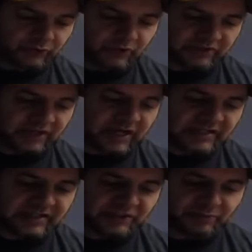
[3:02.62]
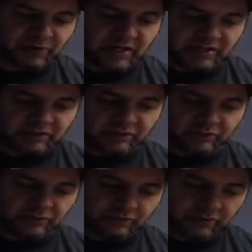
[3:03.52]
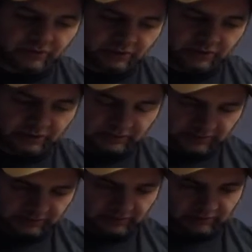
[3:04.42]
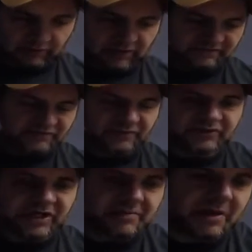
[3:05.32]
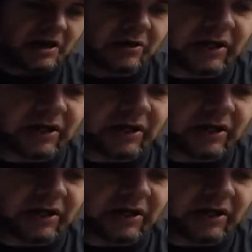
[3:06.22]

trucks I got these brand new when they first came out